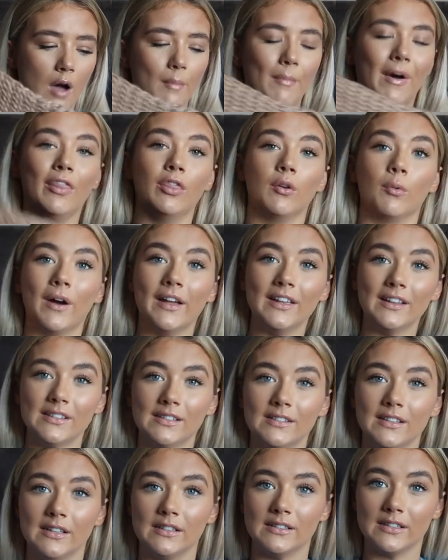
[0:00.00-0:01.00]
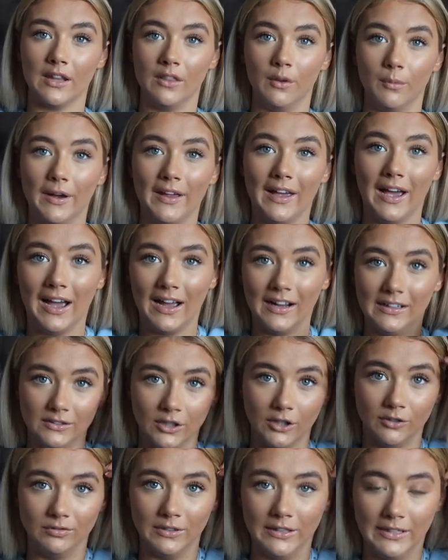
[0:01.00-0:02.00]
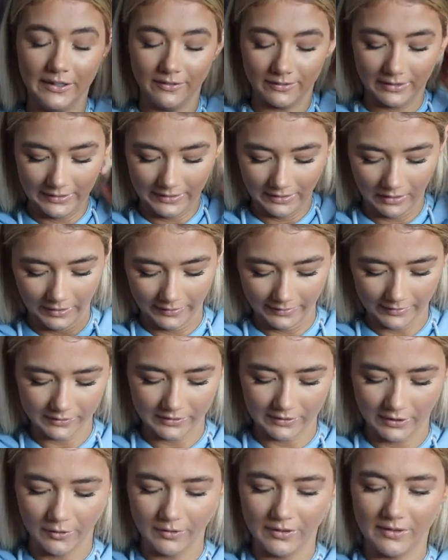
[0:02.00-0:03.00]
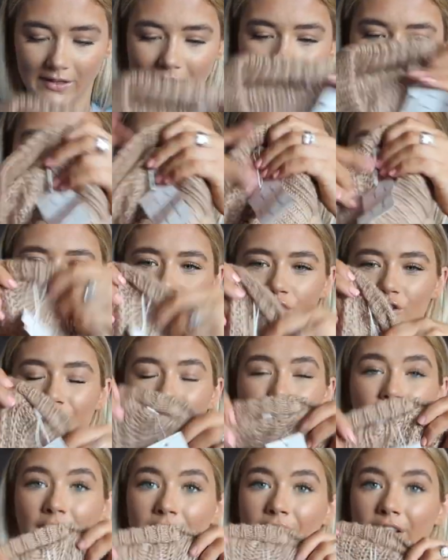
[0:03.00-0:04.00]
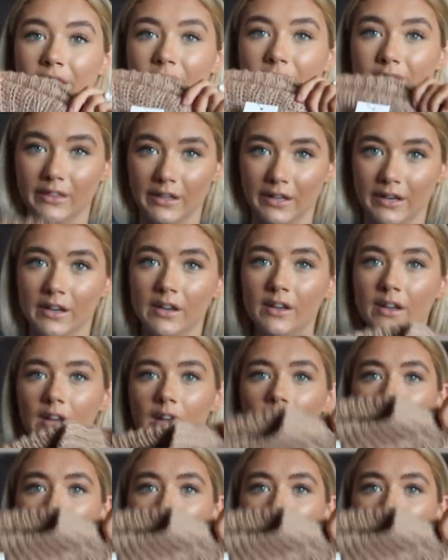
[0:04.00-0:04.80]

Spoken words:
And the way it sits and the way it hangs, I really, really like. The only thing is, it's just very thin.